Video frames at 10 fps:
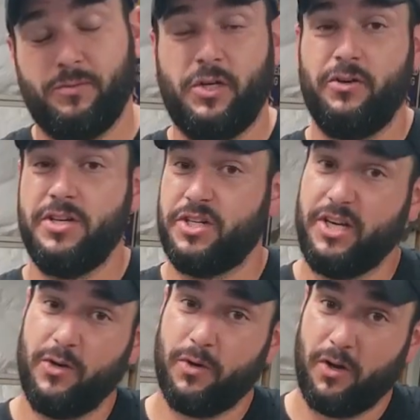I'm curious to
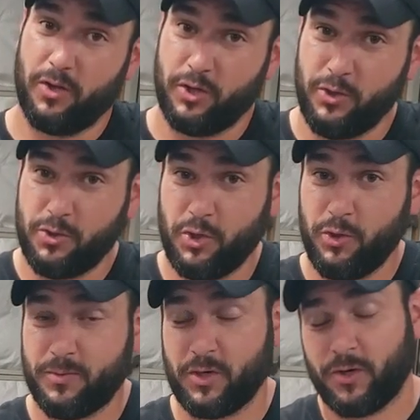hear what all the
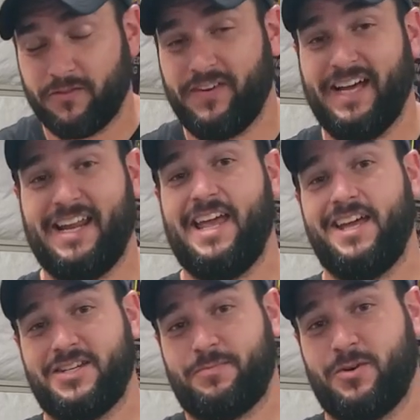YouTube certified
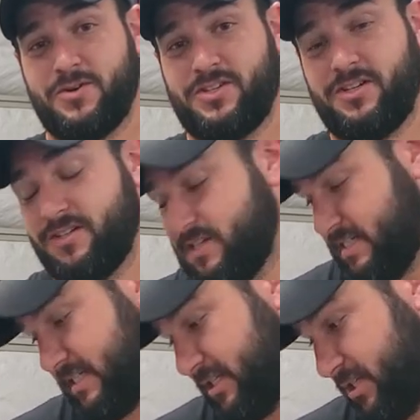experts on uh,